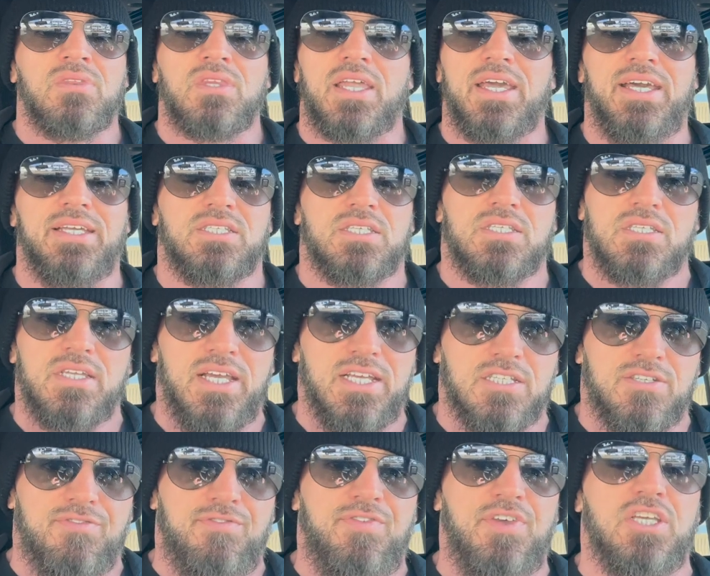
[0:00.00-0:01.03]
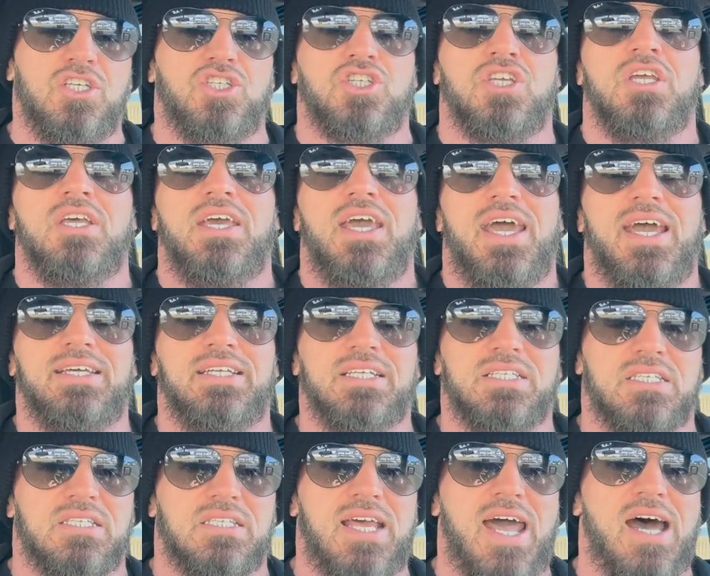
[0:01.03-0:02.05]
it's fish and it's
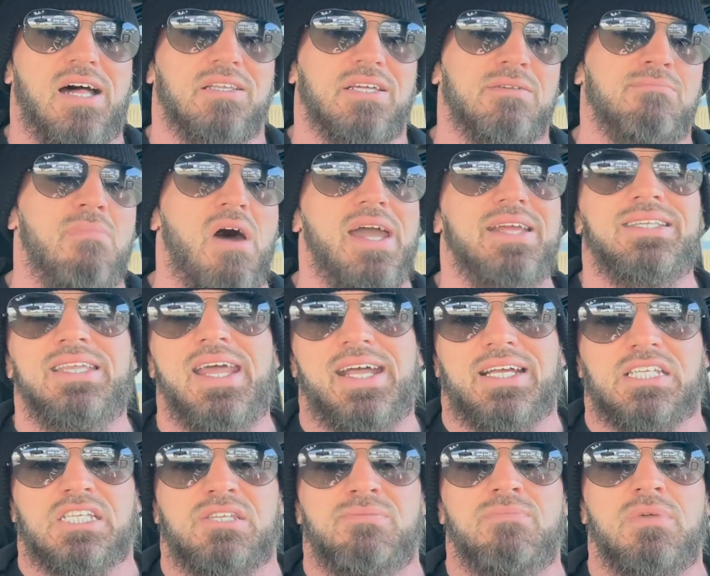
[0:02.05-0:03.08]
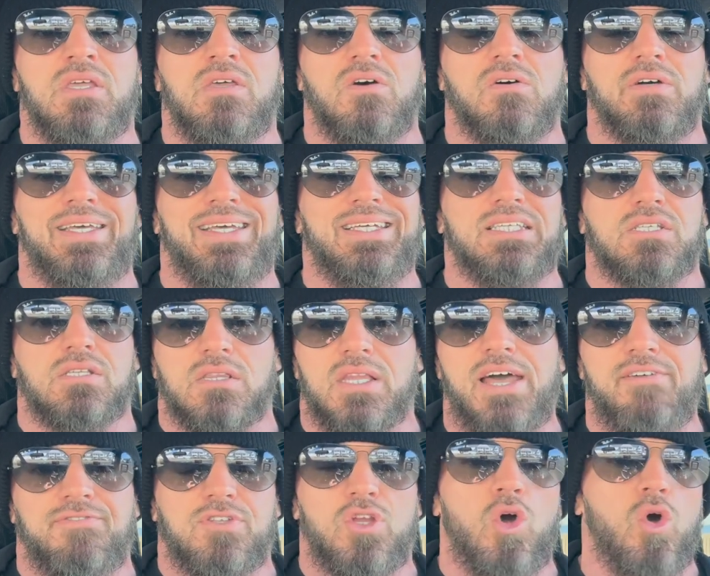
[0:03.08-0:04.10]
salad. My next meal is
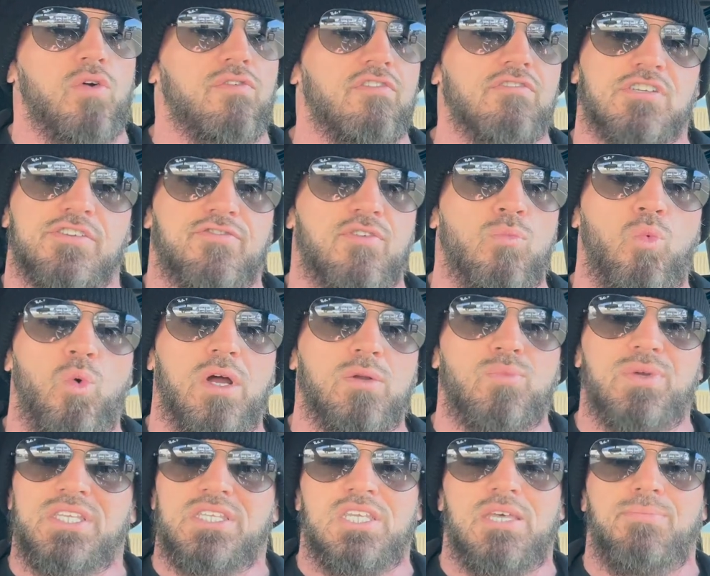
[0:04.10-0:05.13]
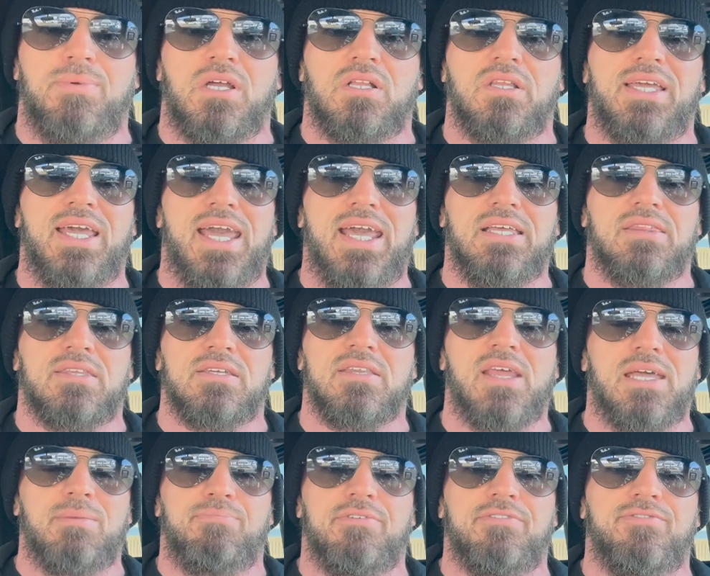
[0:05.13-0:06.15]
leftovers from what we typically ate the
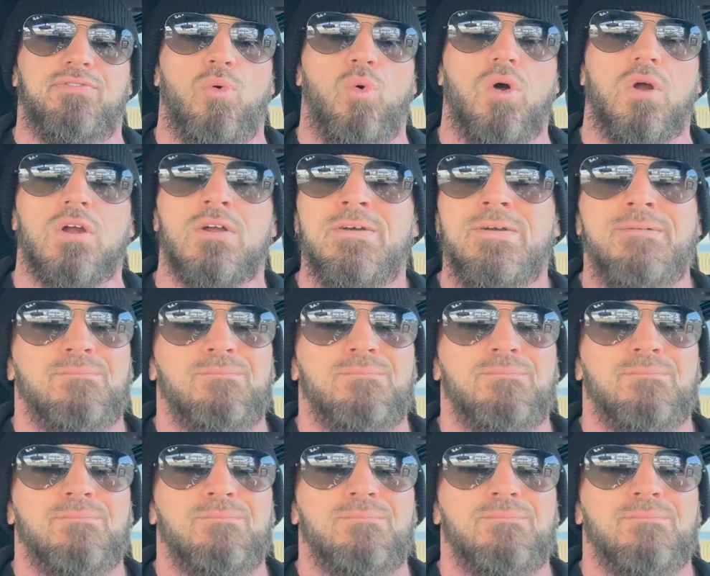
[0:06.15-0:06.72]
night before.